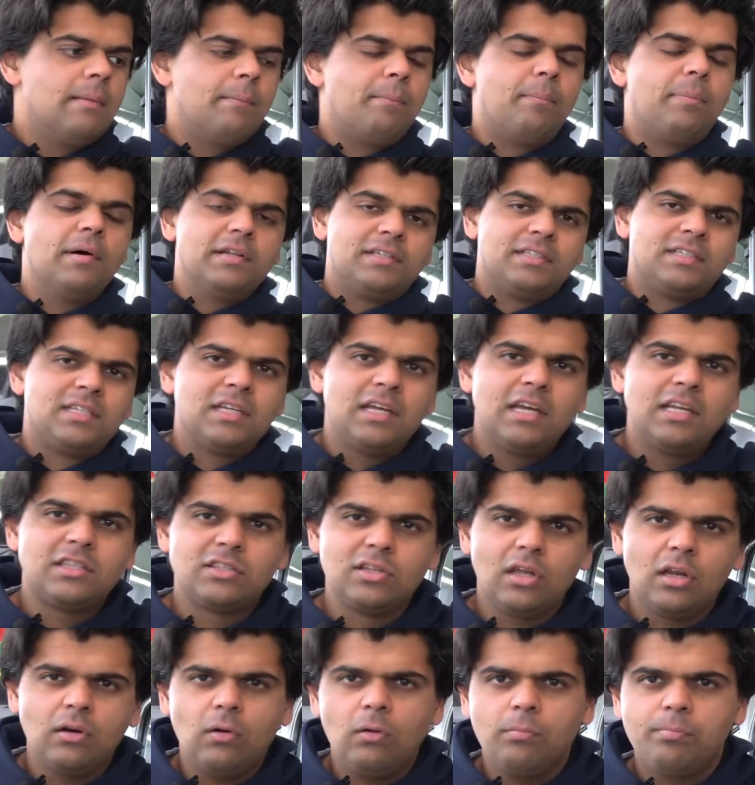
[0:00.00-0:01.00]
But it's
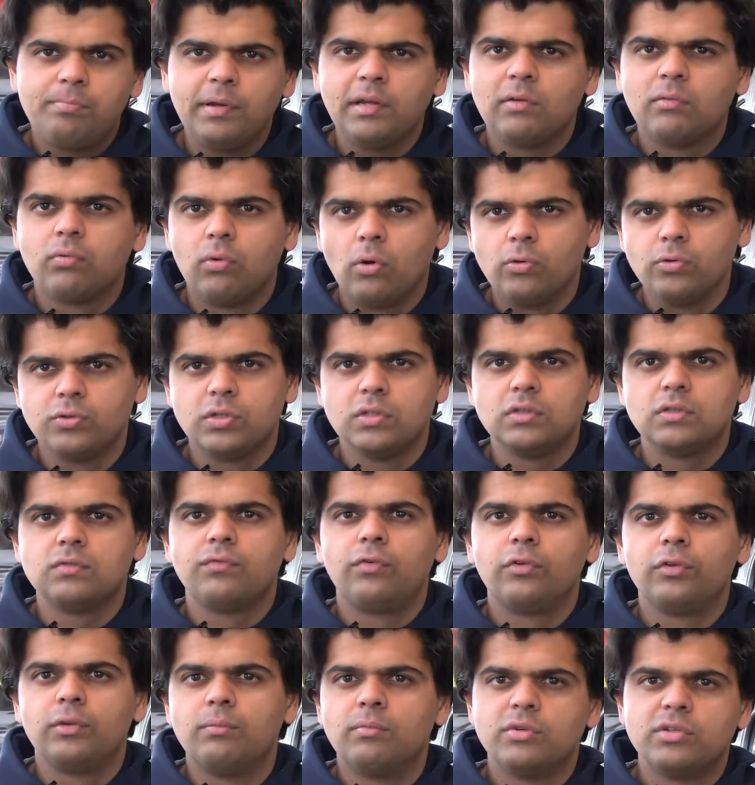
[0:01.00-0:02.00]
not all pink roses
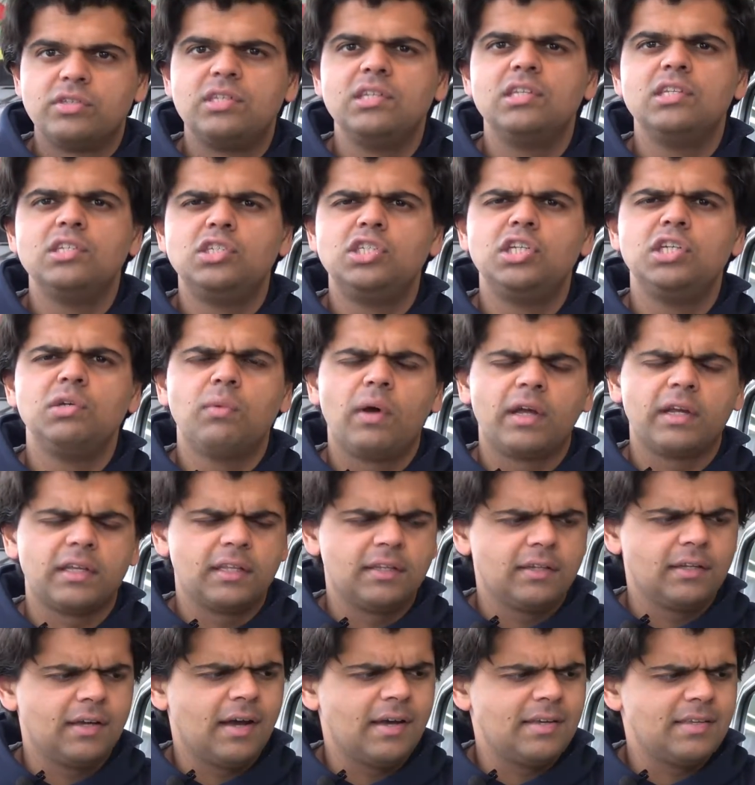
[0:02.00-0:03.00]
for the Mercedes
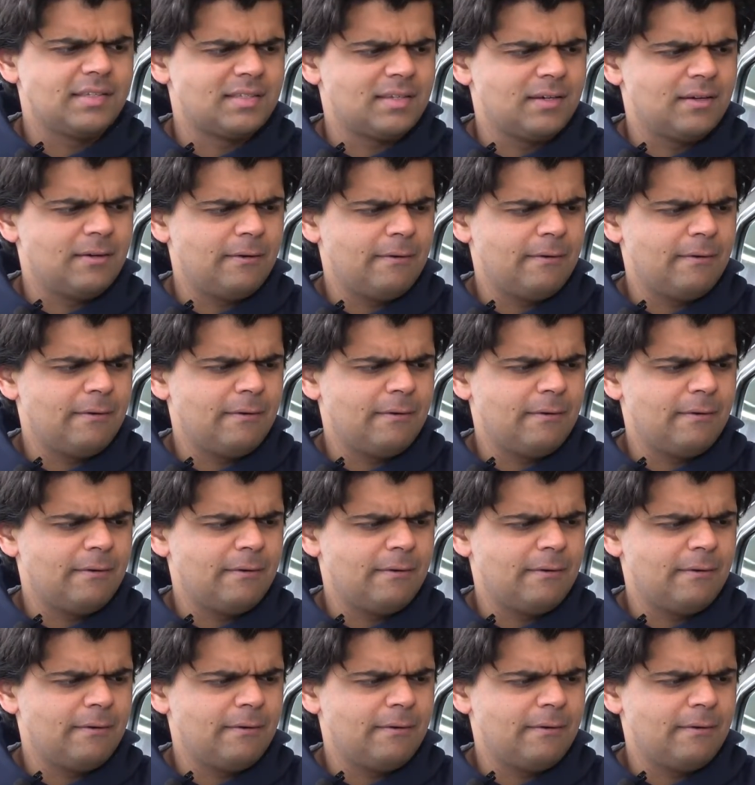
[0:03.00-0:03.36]
G-Wagon, guys.